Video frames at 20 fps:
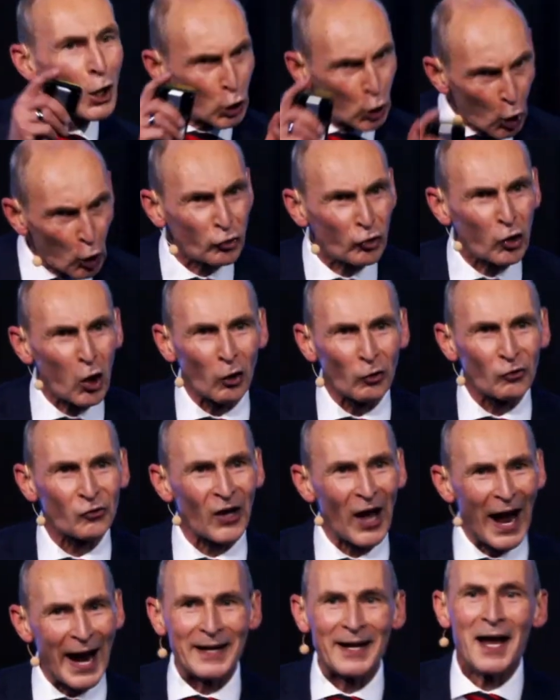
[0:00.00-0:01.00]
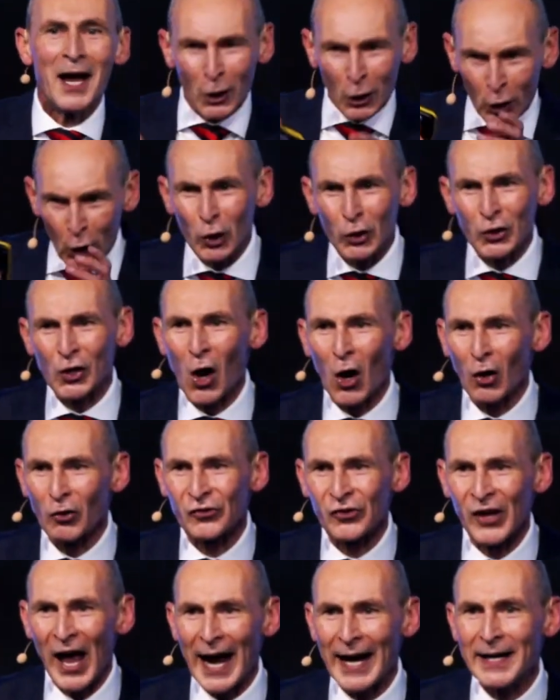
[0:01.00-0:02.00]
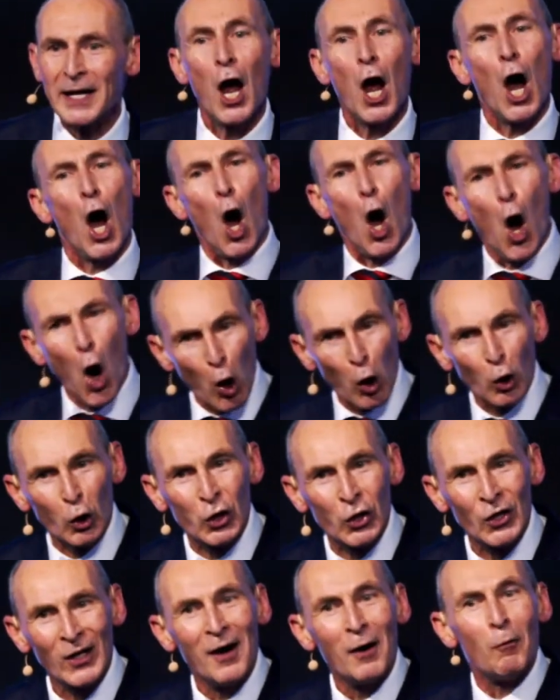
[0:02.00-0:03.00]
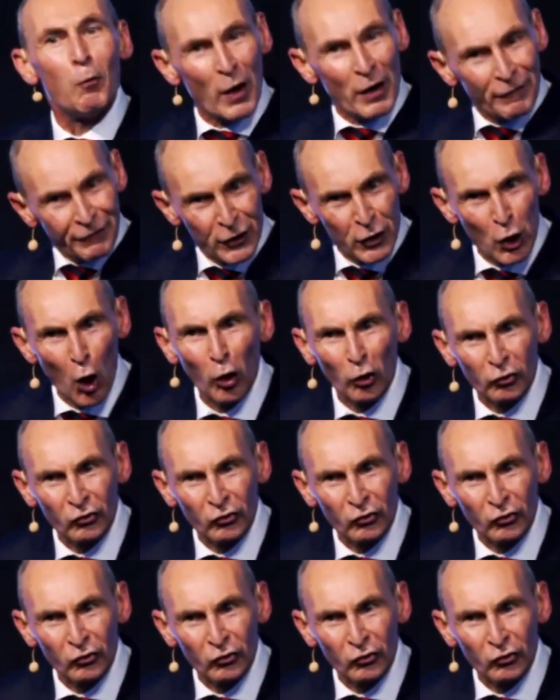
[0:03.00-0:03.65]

good content, good content, hook with your